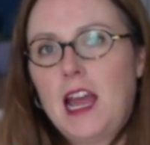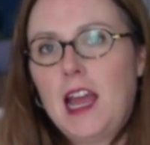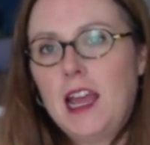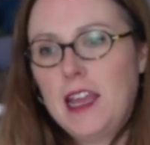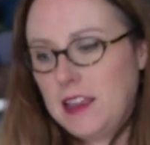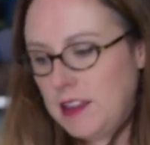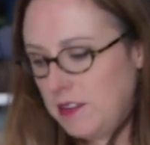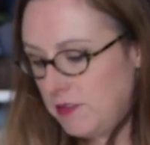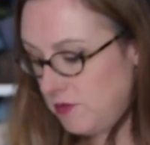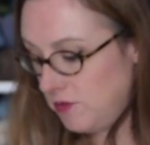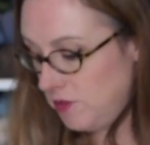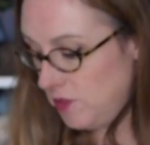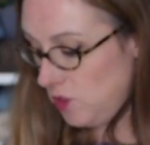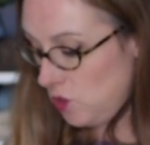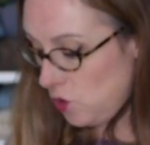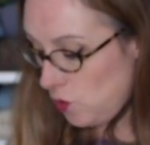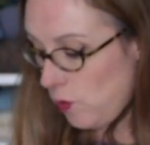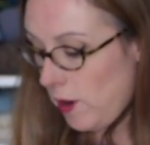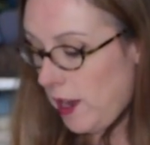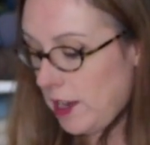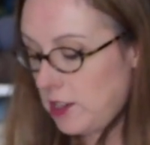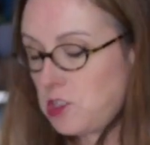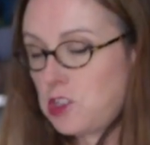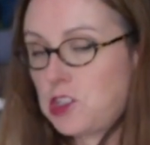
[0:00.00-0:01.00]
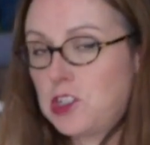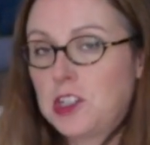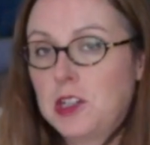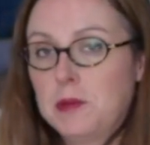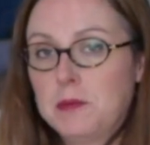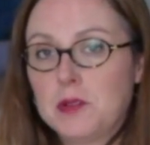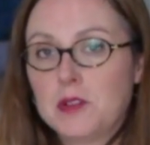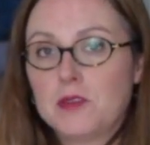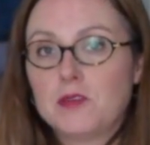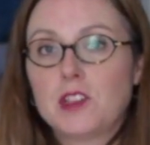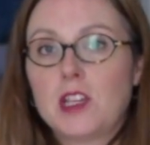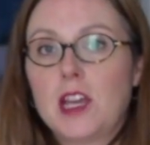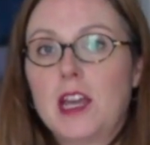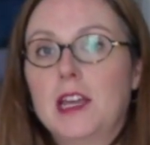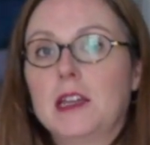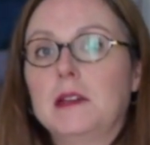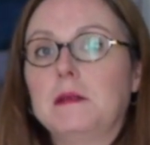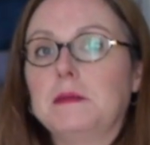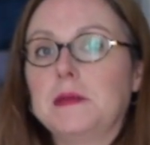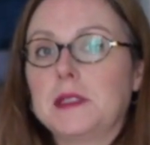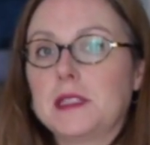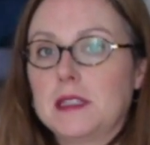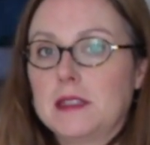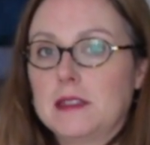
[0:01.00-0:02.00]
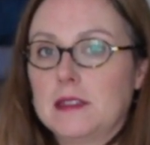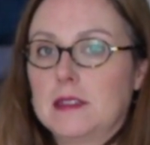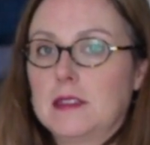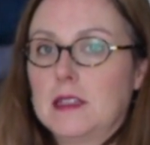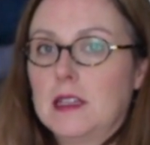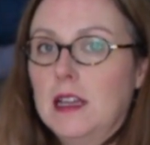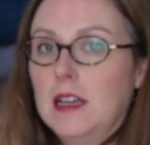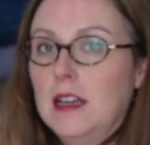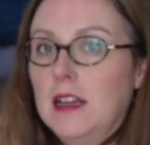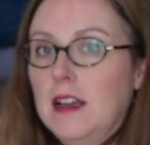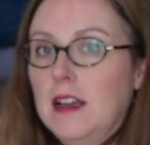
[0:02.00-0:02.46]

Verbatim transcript: I have swatched a number of times, and